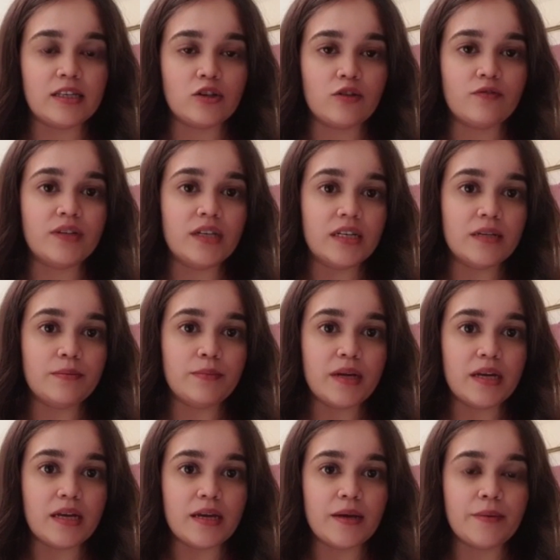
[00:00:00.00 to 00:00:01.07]
of
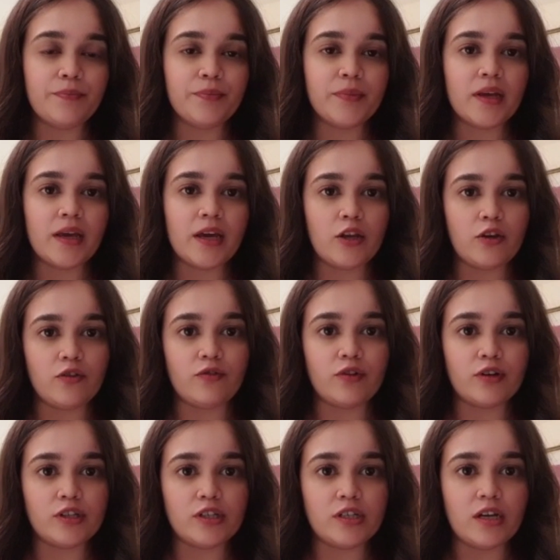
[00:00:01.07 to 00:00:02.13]
DTP in your
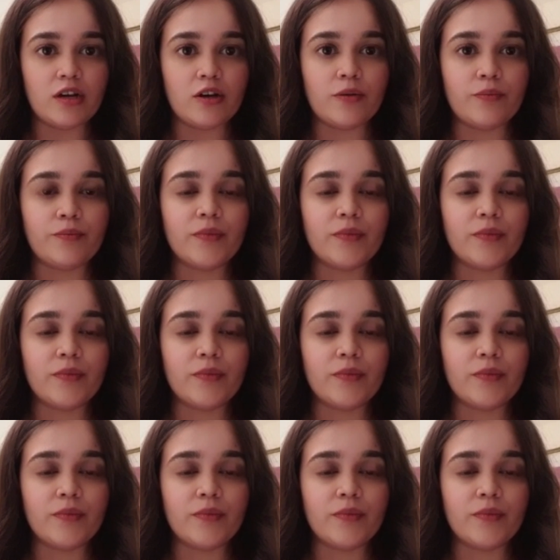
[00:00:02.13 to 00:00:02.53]
first year.